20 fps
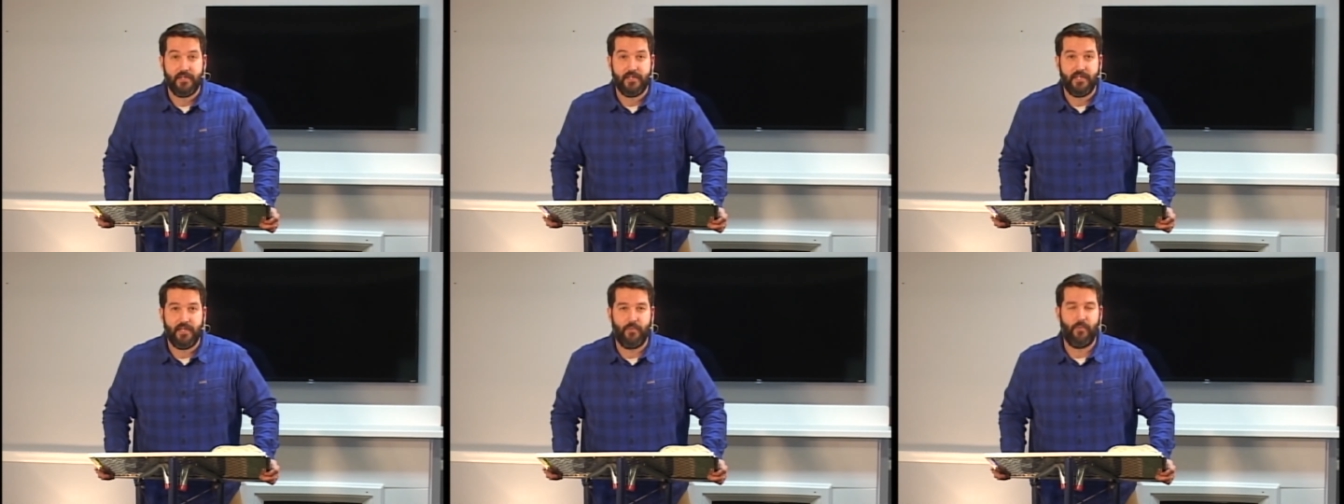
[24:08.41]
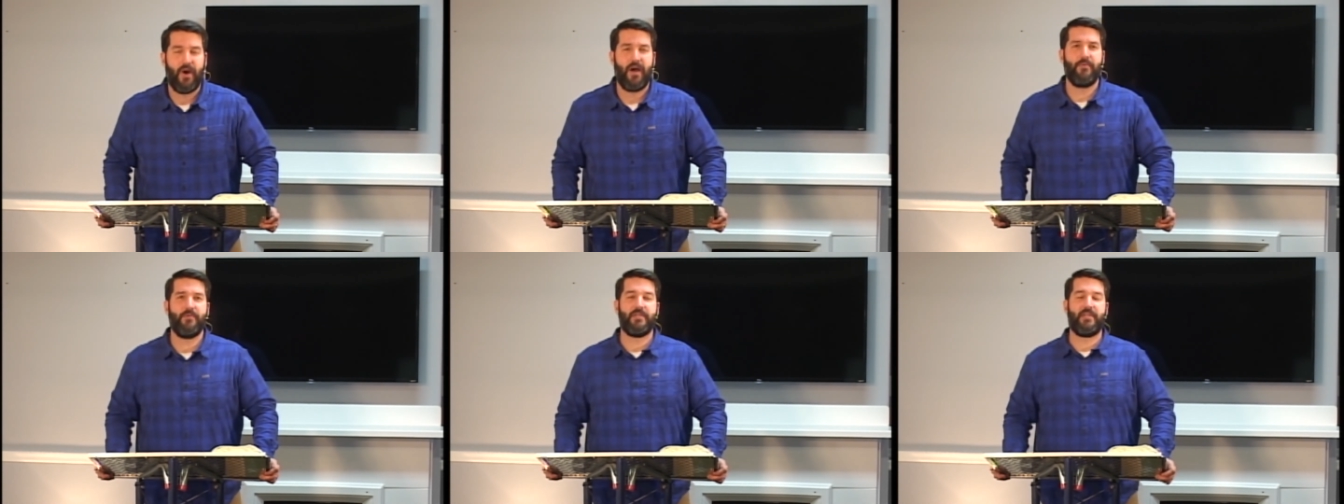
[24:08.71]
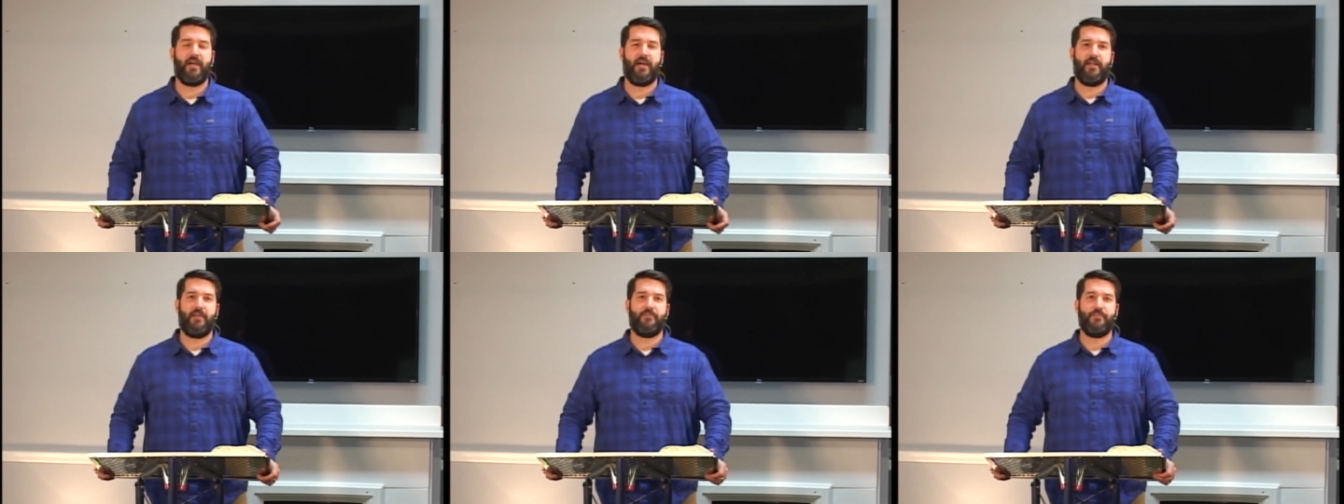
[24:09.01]
Now, why would
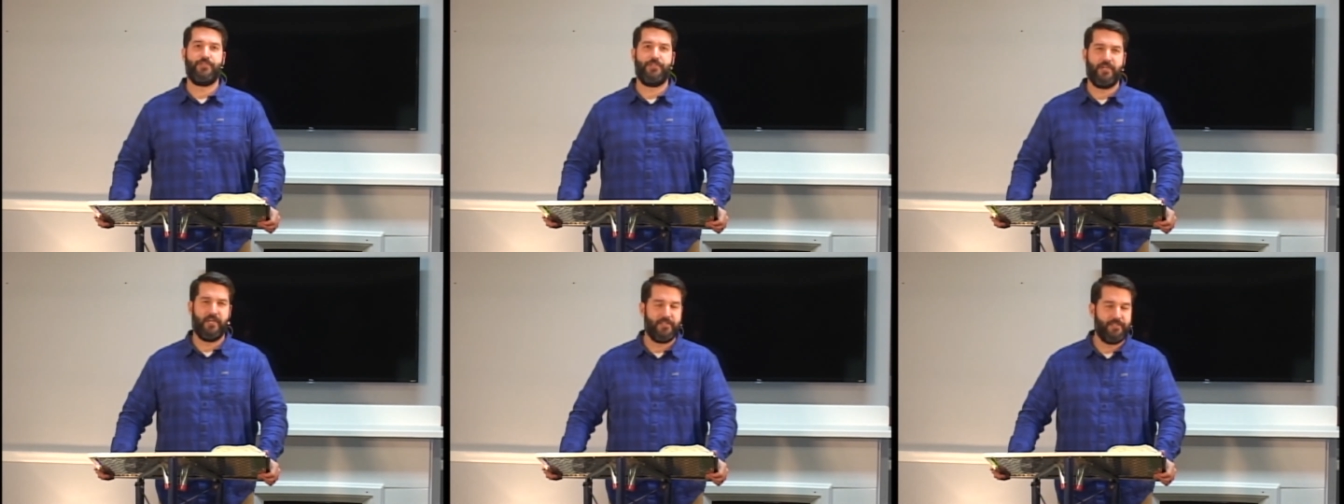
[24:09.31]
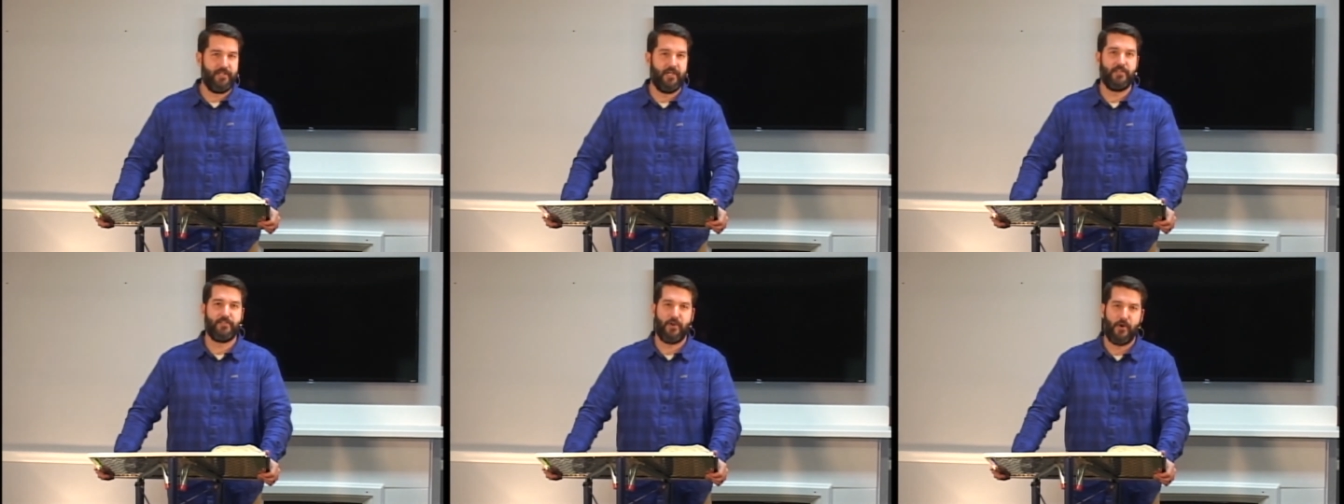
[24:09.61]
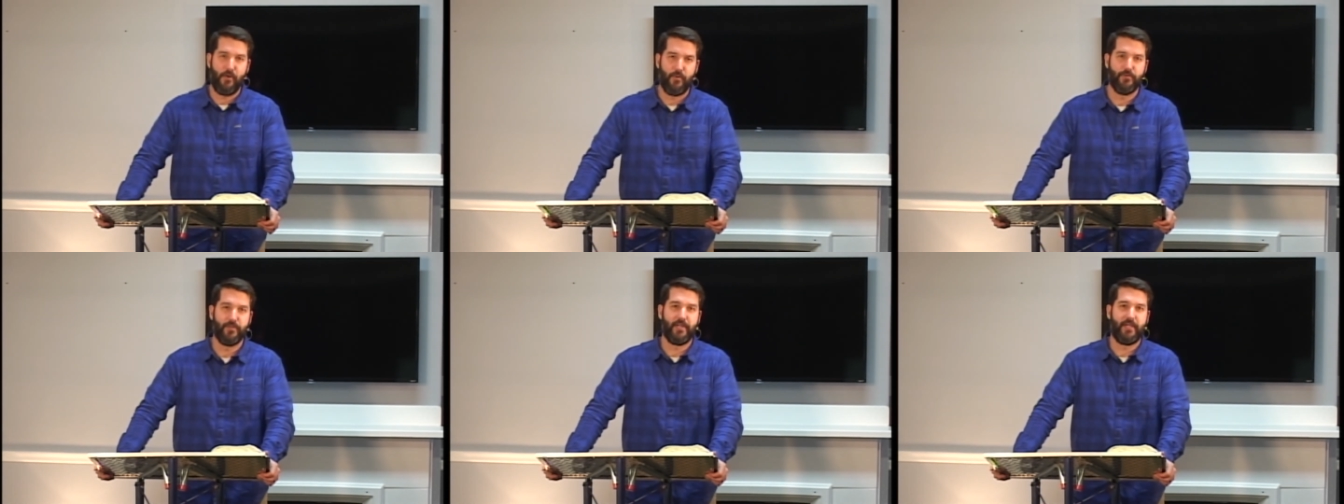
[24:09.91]
God ever judge us
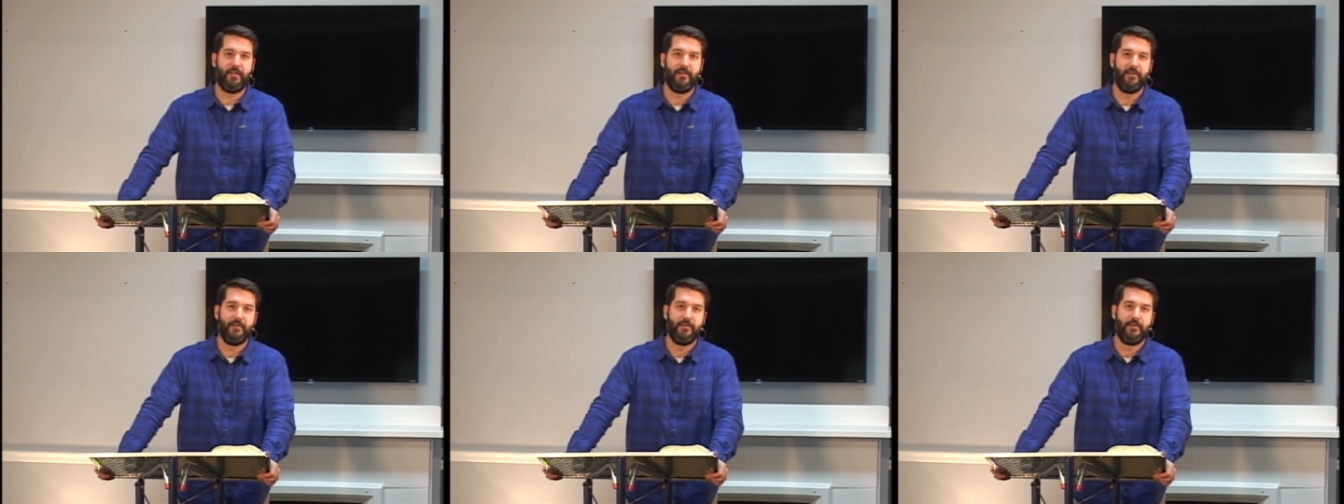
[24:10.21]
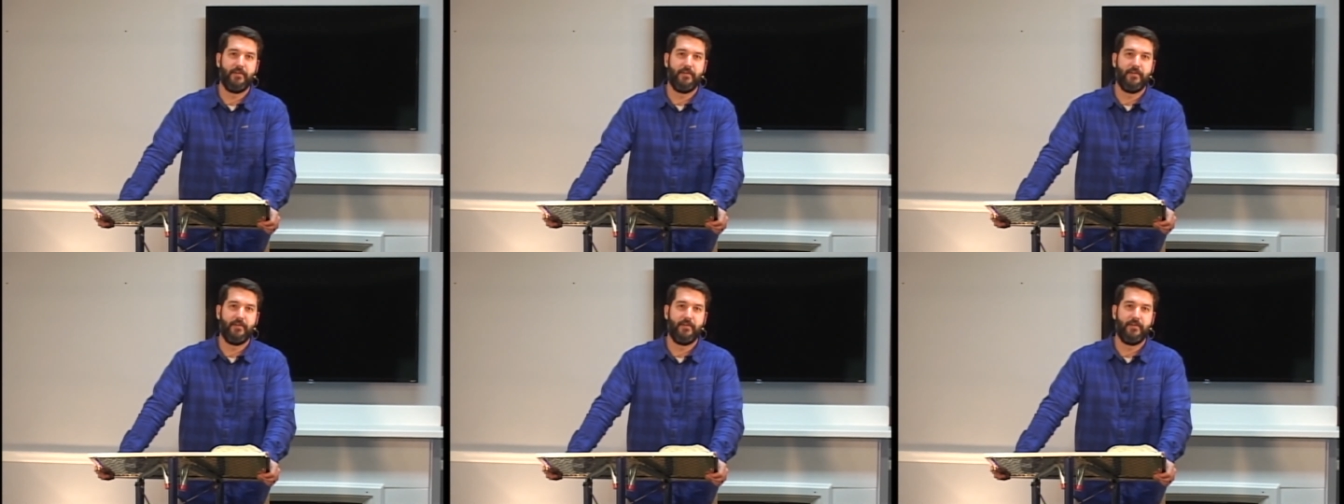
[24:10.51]
holy?